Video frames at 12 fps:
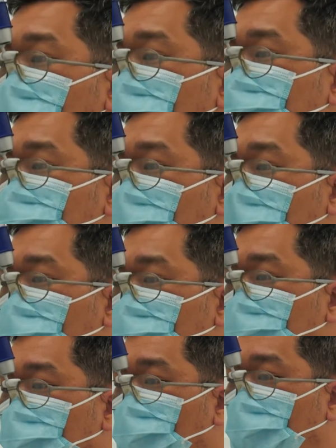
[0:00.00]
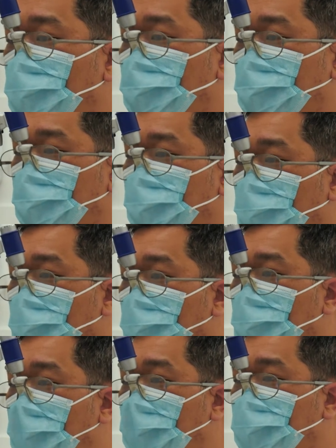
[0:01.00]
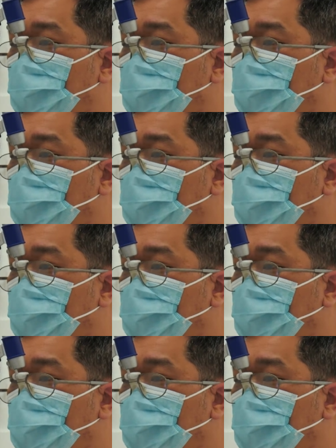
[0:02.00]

scan the bottom. If I go back,